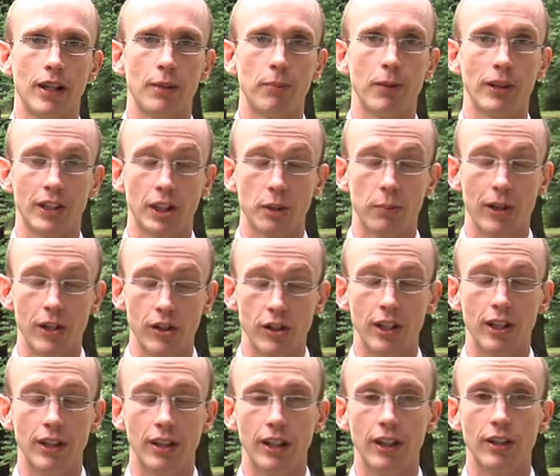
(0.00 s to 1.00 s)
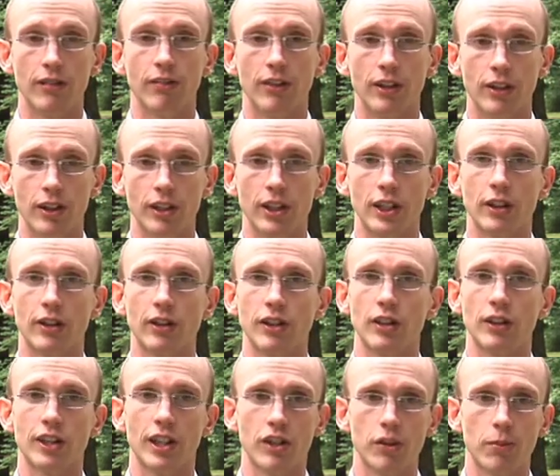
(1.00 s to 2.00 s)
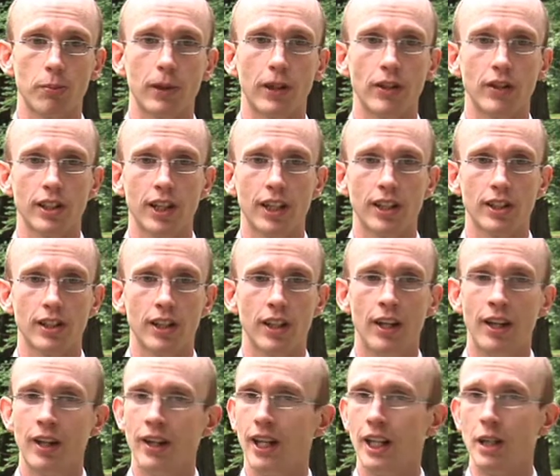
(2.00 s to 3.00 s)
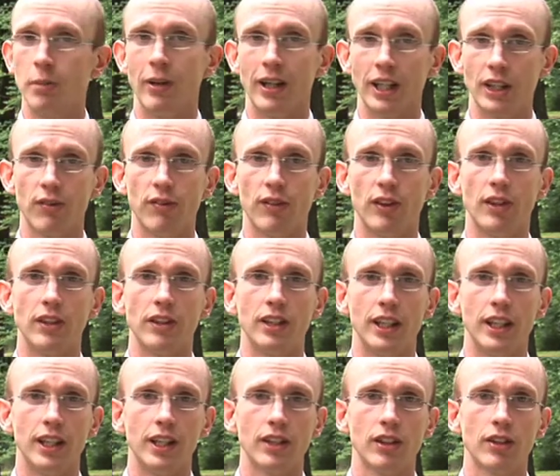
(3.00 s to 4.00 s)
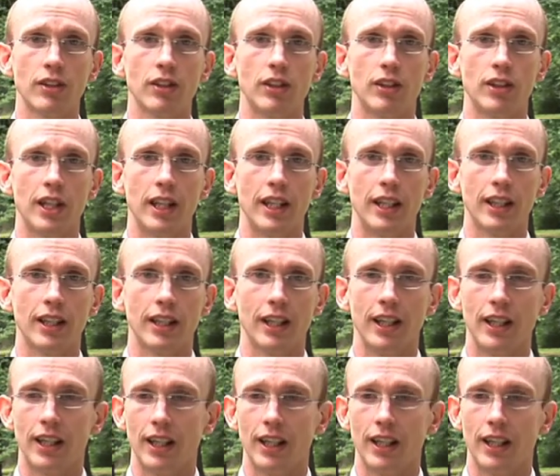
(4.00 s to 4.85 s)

participation in the redundancy consultation process, and you may ask for volunteers to take